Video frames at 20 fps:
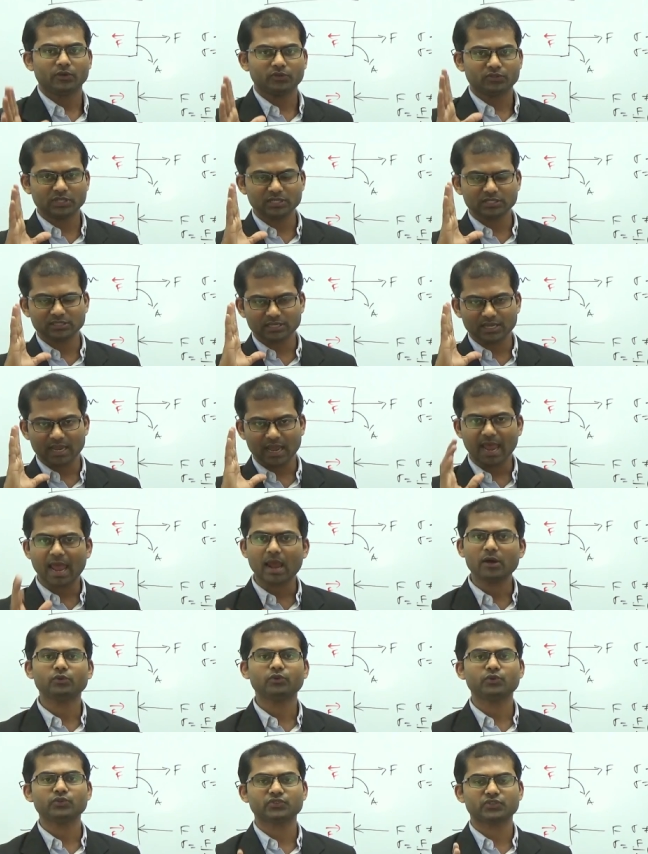you just
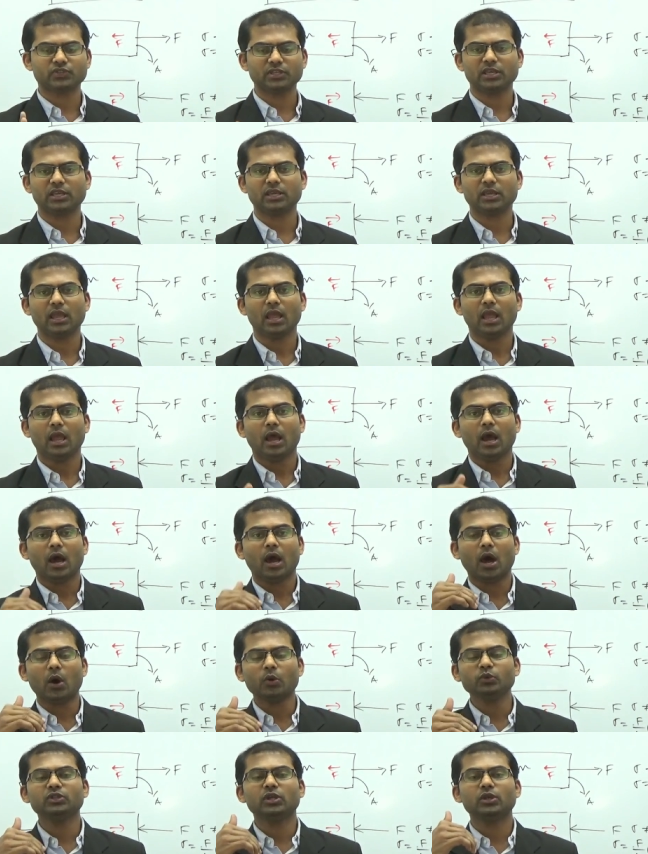have to see
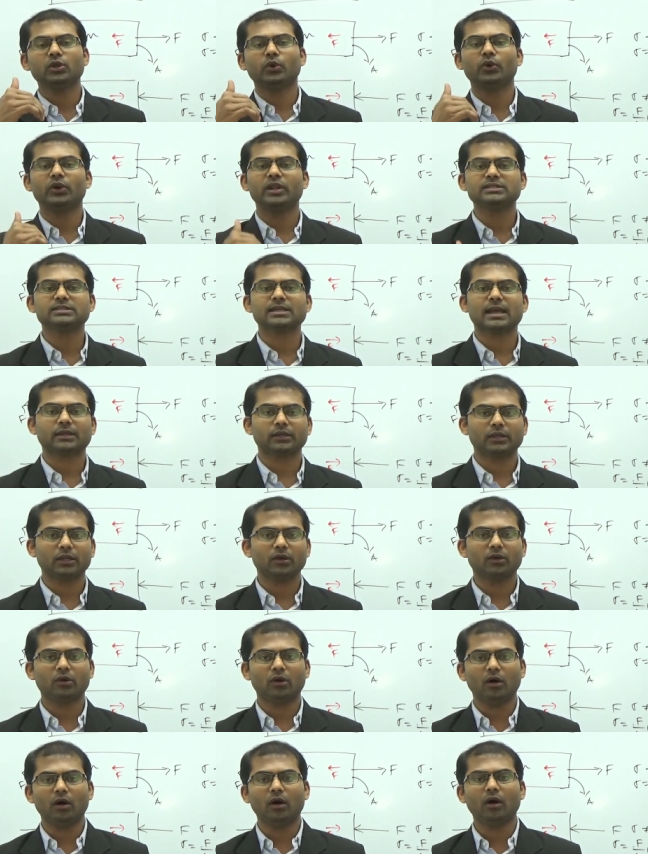how the load is
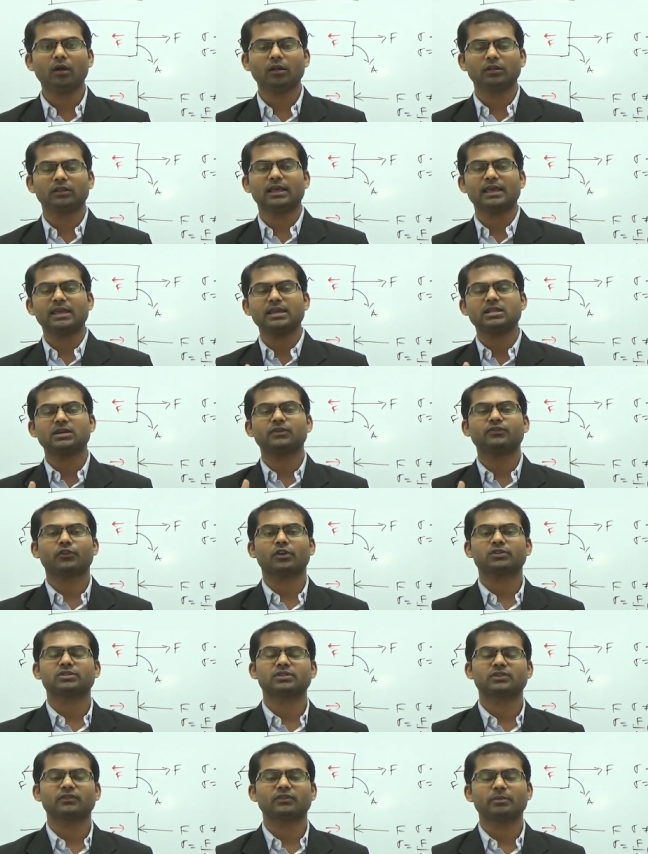acting on the area of
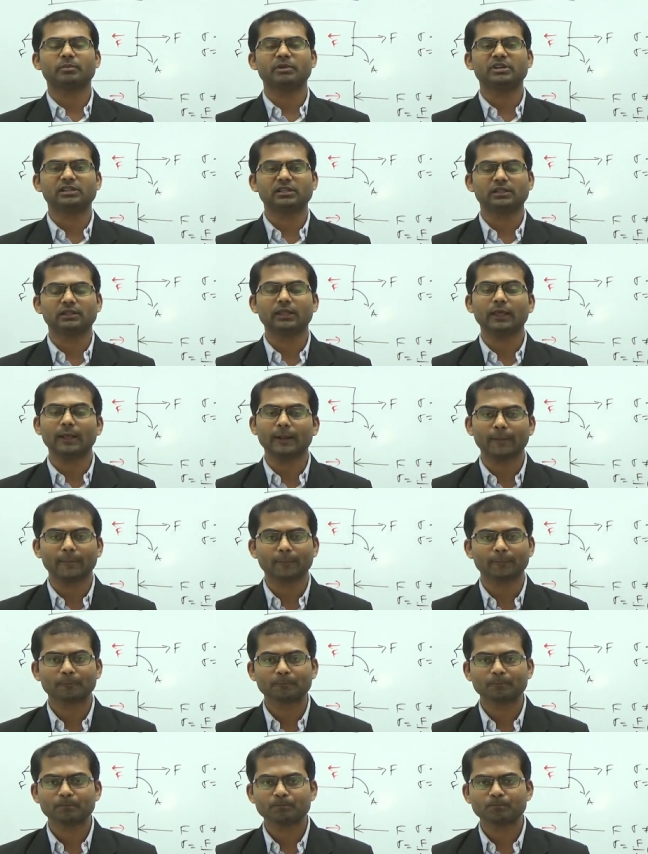cross section of the material there.
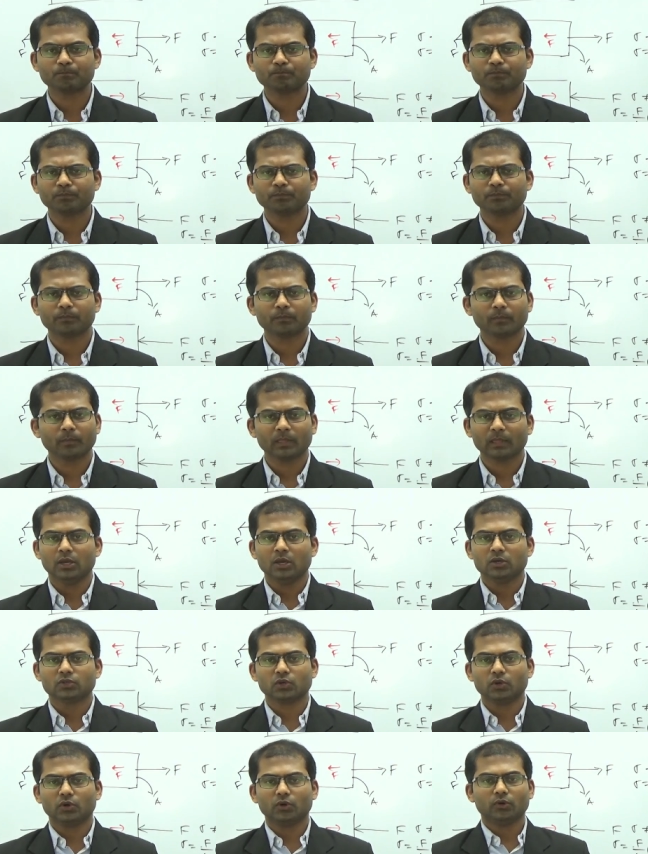
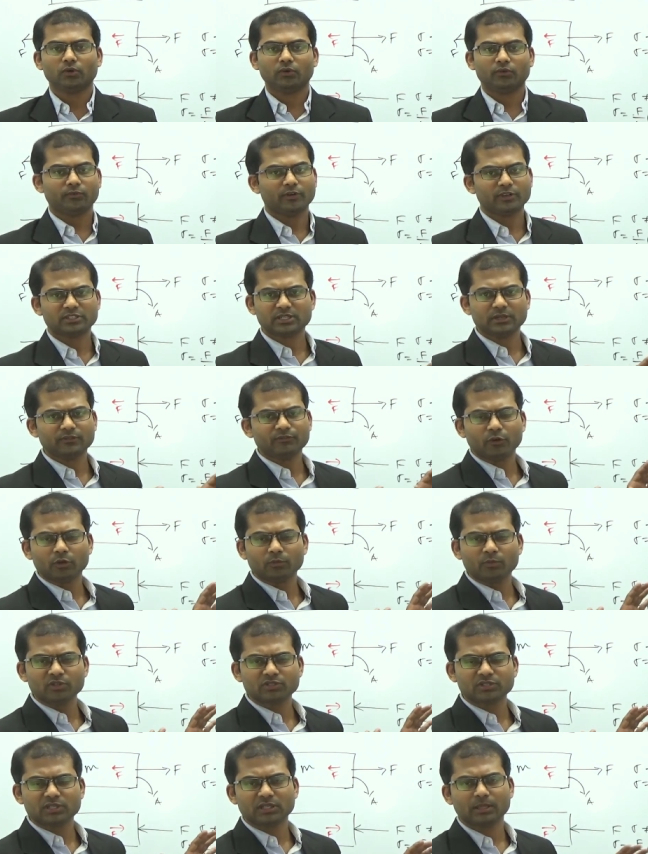So, first and
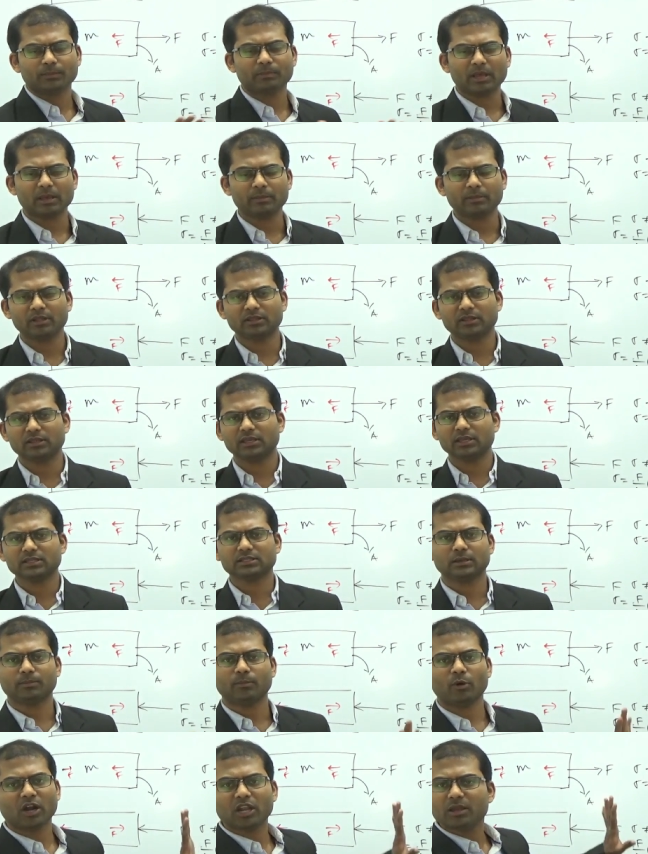foremost thing, the primary thing is
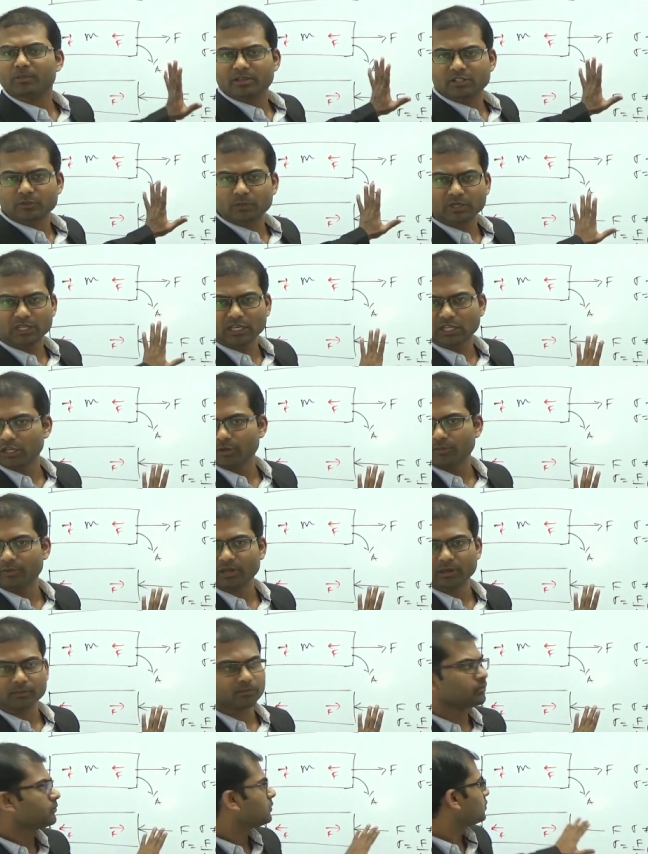the body must be in
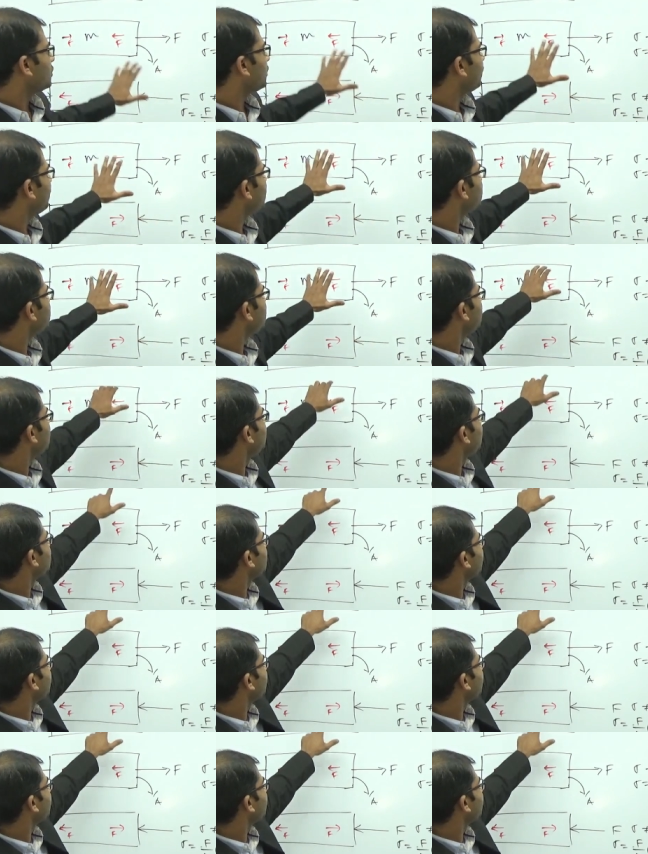equilibrium. So, if you see here,